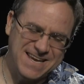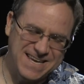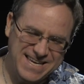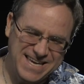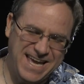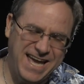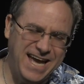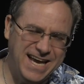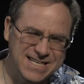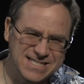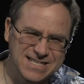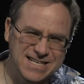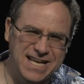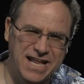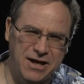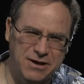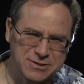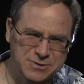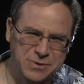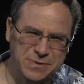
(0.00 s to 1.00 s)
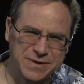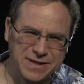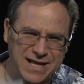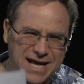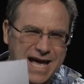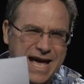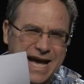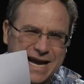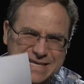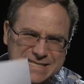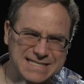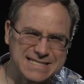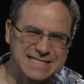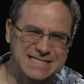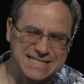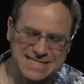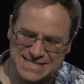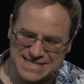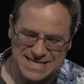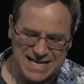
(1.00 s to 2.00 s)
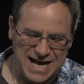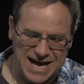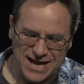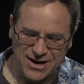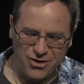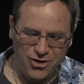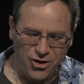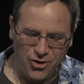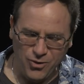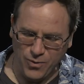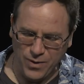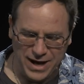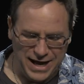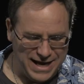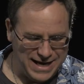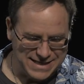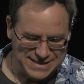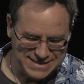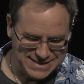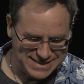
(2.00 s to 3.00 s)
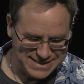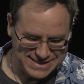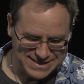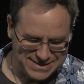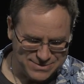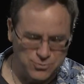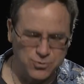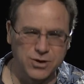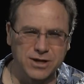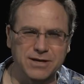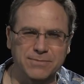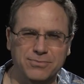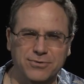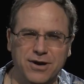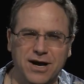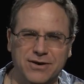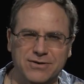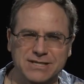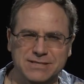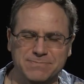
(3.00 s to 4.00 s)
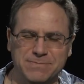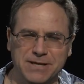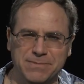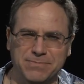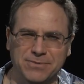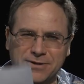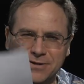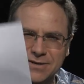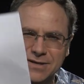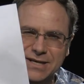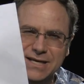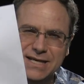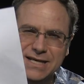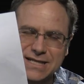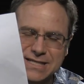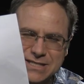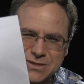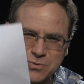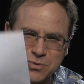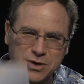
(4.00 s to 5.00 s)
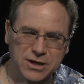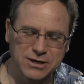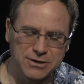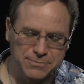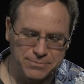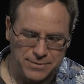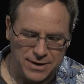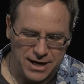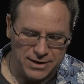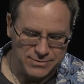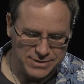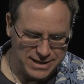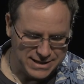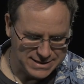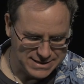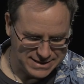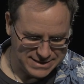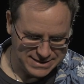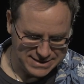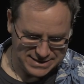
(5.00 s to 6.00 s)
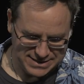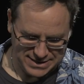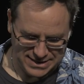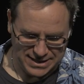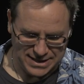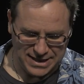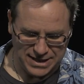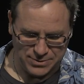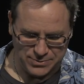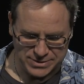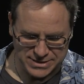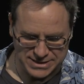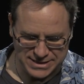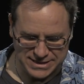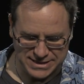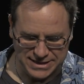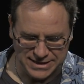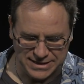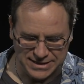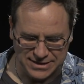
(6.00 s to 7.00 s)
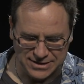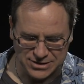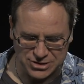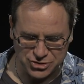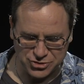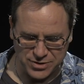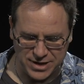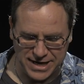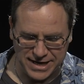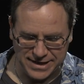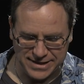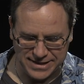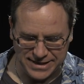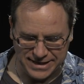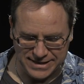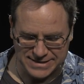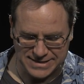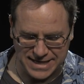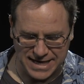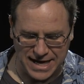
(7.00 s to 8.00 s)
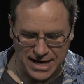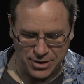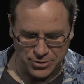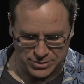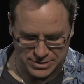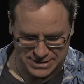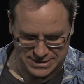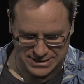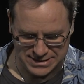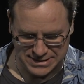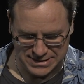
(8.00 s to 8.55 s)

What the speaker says: Occasionally it helps me relax, not always. Work in progress, people. It's a work in progress. We're still trying things out.